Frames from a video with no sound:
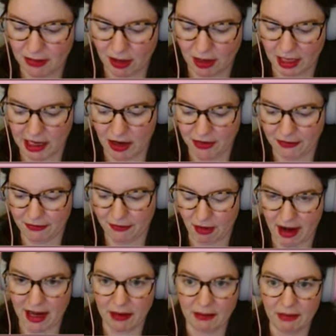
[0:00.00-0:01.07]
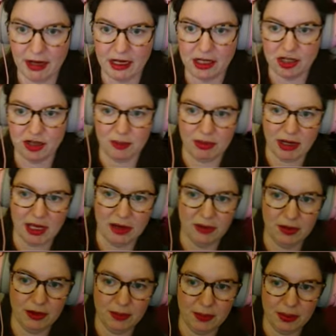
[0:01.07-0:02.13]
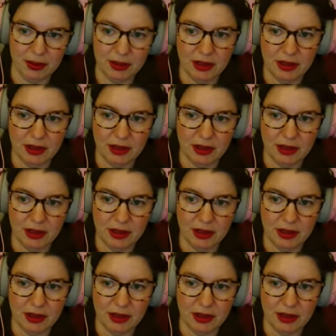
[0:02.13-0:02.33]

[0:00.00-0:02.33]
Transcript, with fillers: You click on the frame, and it should bring you up.